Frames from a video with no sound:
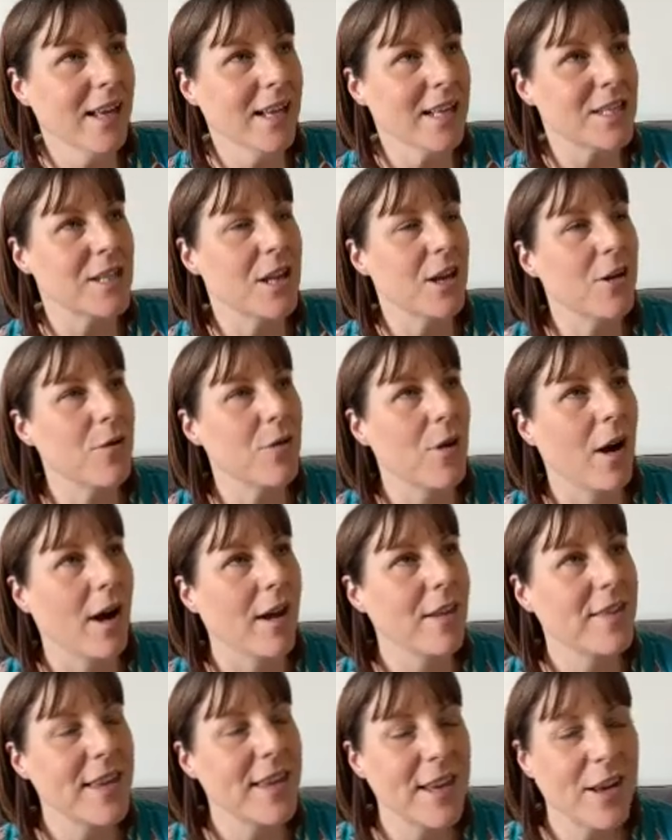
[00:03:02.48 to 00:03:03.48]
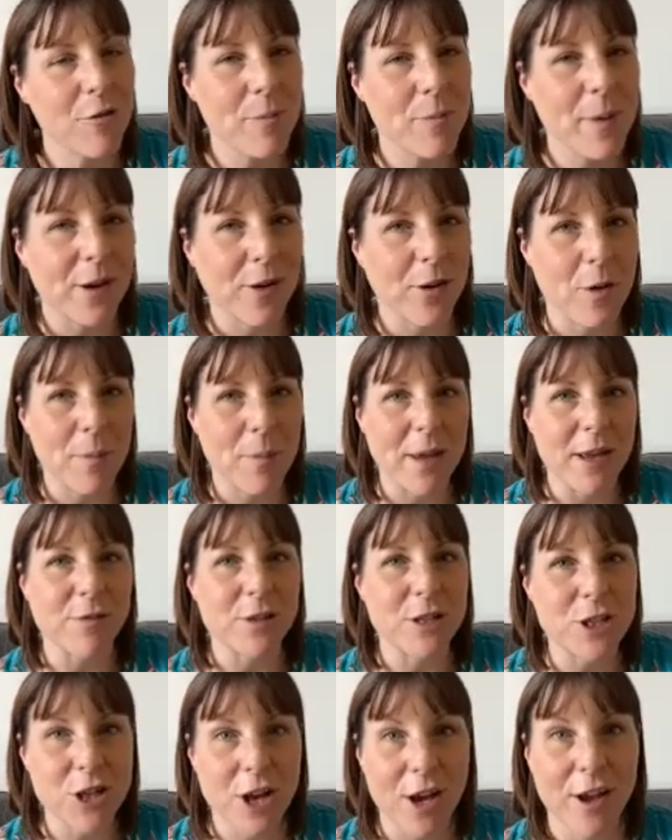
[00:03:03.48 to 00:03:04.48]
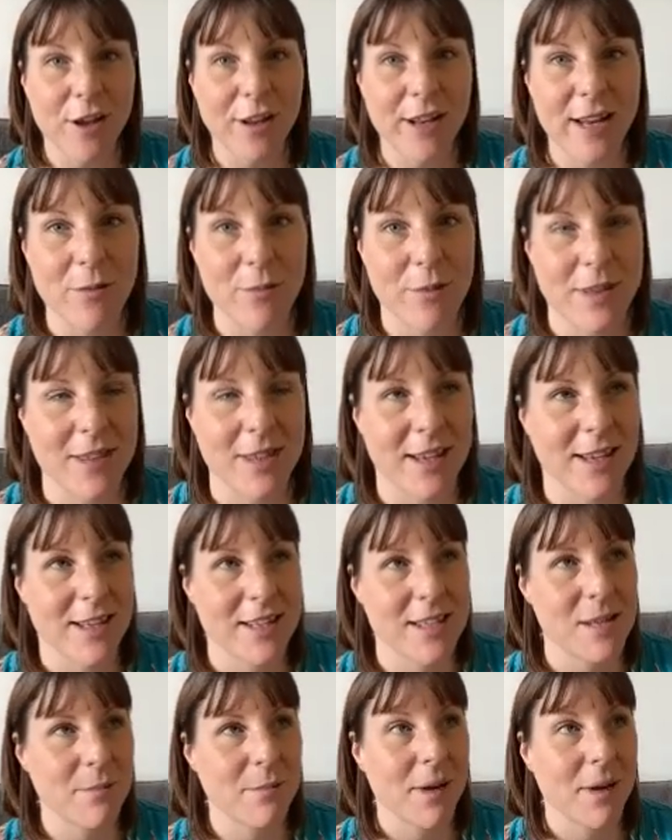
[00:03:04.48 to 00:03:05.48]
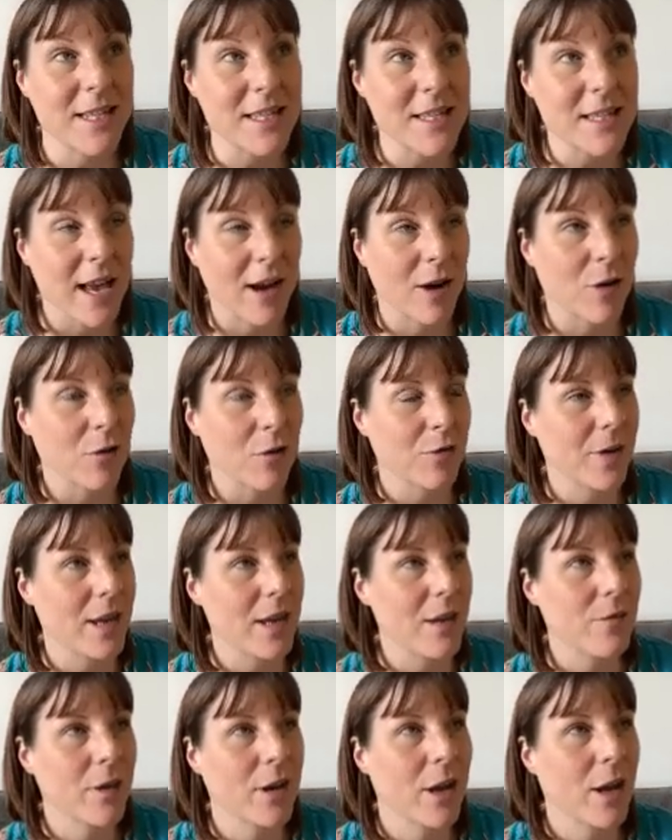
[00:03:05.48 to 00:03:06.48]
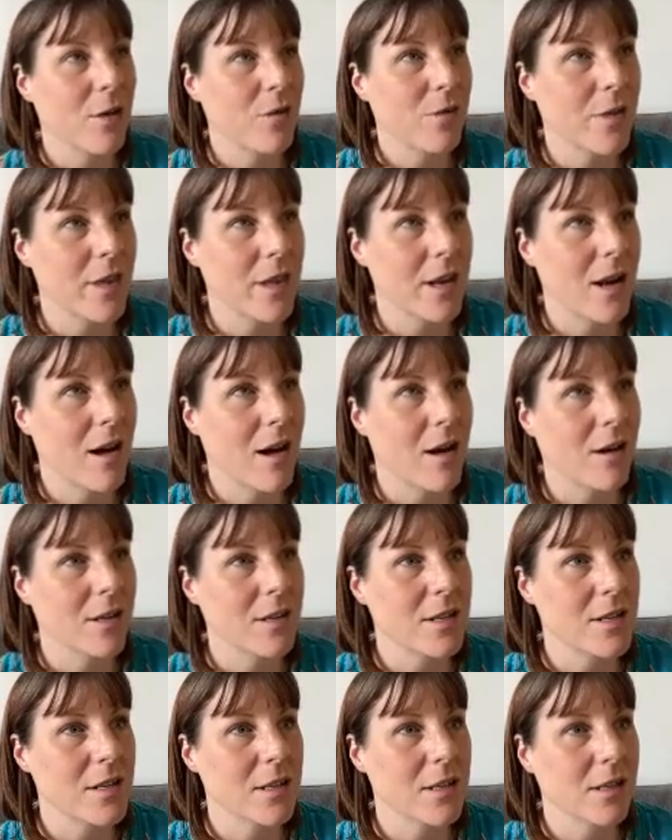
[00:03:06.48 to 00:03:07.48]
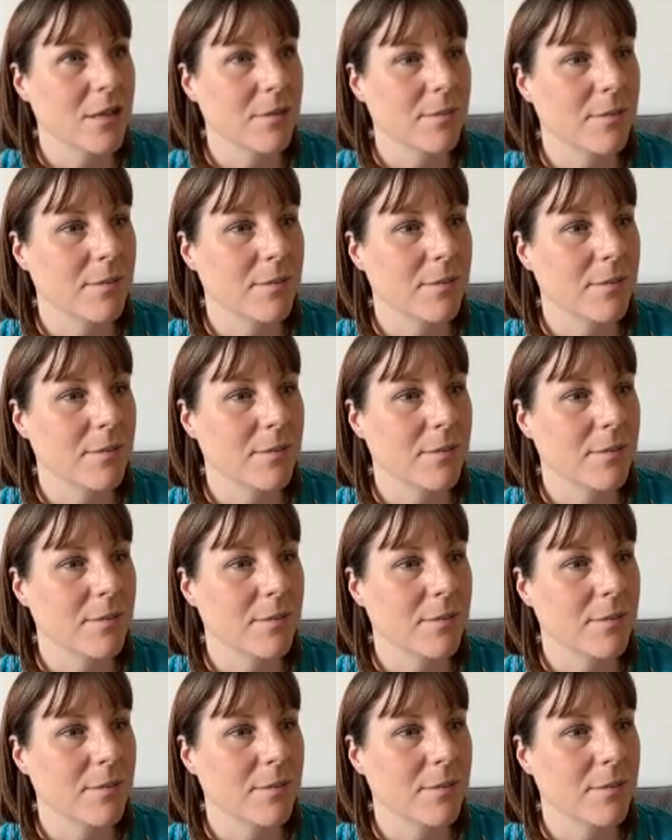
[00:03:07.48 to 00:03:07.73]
So I think I've been on a bit of a journey with this myself, even over the last,